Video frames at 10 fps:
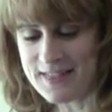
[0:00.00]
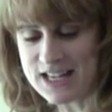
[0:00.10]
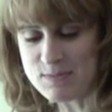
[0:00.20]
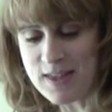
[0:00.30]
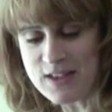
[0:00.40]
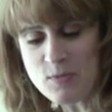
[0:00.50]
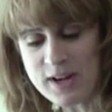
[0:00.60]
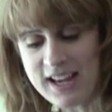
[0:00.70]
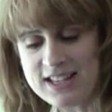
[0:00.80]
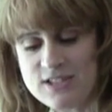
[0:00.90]
They spend their
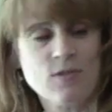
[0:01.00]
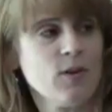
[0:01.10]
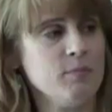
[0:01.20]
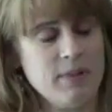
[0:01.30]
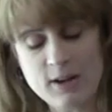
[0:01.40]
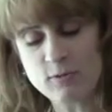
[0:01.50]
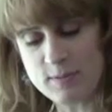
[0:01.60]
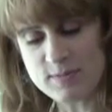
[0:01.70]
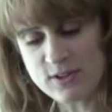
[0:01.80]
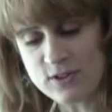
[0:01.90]
weekends throwing big,
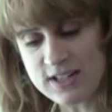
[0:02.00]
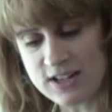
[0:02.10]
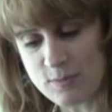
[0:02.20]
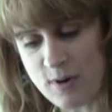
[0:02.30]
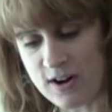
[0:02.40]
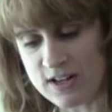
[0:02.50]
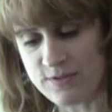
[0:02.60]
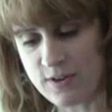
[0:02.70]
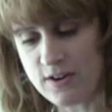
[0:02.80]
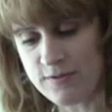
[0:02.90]
whimsical dinner parties
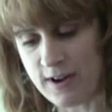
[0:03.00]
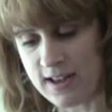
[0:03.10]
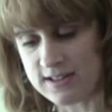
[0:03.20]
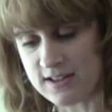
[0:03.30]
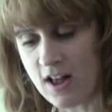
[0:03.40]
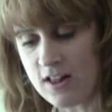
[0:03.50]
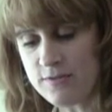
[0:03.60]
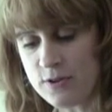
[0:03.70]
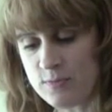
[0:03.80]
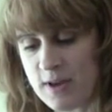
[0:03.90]
for their friends, all
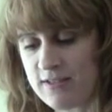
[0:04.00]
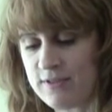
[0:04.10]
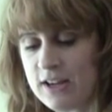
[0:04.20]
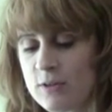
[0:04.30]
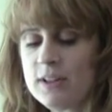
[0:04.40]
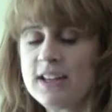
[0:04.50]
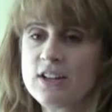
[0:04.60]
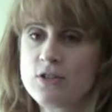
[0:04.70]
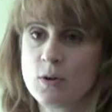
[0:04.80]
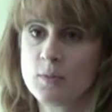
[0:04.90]
of whom have equally
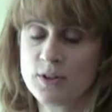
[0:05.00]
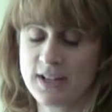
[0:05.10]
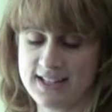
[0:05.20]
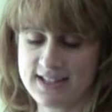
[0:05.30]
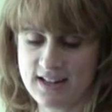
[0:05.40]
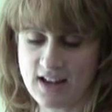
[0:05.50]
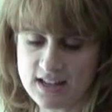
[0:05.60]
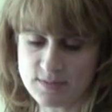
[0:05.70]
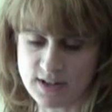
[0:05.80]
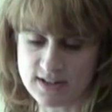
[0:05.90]
adorable kids and
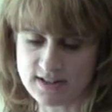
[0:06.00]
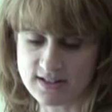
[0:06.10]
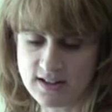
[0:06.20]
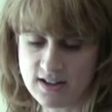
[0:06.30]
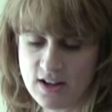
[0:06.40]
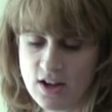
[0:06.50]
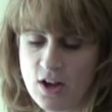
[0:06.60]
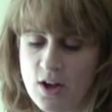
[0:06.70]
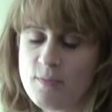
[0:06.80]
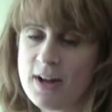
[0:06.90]
husbands.
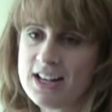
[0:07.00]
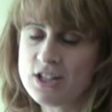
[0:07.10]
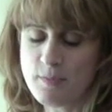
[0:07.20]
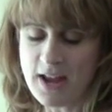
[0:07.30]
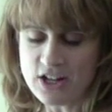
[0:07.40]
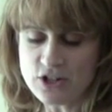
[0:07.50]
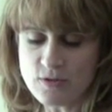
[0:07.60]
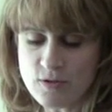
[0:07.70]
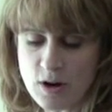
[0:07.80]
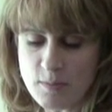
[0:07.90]
But as you page
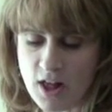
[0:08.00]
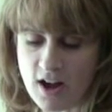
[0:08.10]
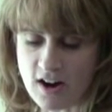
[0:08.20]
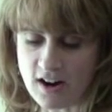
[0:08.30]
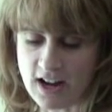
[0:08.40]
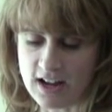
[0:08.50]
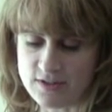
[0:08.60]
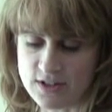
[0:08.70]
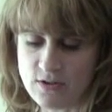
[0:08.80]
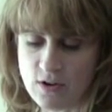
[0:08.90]
through their blog
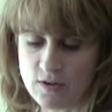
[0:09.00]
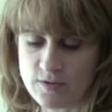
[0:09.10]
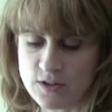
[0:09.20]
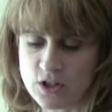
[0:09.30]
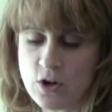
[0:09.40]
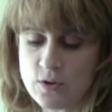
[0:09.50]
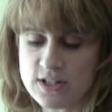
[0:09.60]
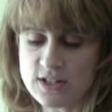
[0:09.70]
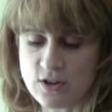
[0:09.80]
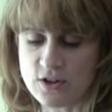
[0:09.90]
archives, you
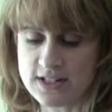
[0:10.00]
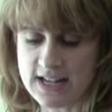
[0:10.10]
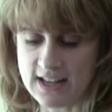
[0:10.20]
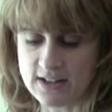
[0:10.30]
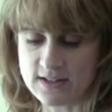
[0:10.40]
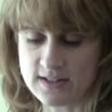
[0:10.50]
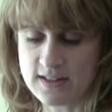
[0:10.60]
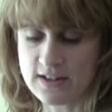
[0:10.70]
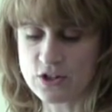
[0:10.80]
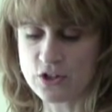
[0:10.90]
notice certain tells.
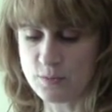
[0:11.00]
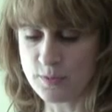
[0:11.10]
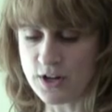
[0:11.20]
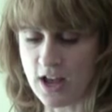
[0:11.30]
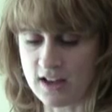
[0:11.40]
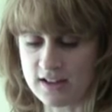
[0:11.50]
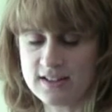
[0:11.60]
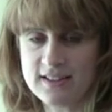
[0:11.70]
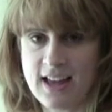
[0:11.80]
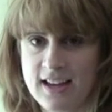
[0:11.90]
They're super young,
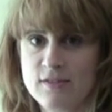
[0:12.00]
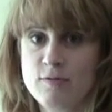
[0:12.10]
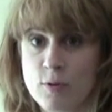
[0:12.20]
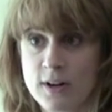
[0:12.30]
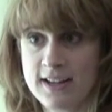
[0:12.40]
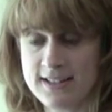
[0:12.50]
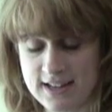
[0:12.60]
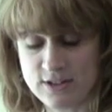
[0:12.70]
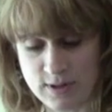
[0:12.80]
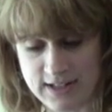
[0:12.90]
like 4 kids
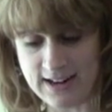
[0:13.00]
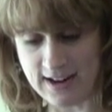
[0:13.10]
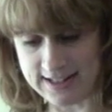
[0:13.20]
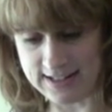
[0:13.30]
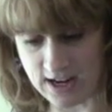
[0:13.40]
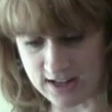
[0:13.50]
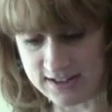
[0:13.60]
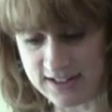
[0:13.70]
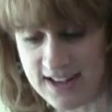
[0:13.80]
at 29 young.